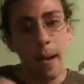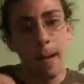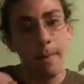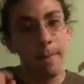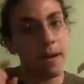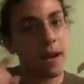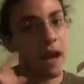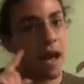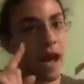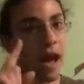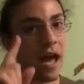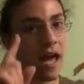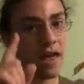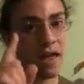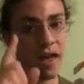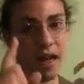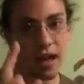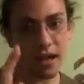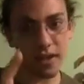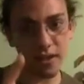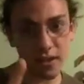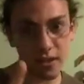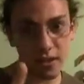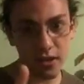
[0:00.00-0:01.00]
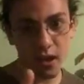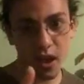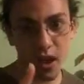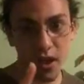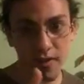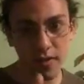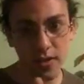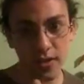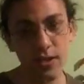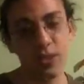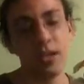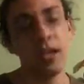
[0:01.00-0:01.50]
but I had the
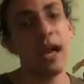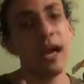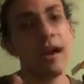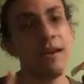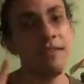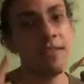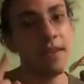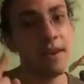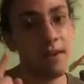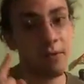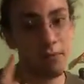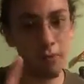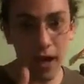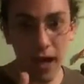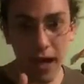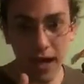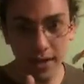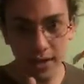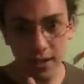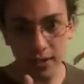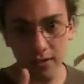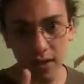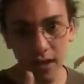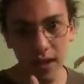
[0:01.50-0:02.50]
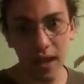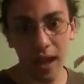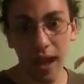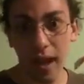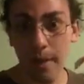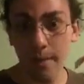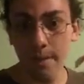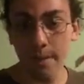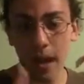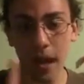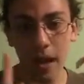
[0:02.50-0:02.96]
knowledge now that if I took a nap,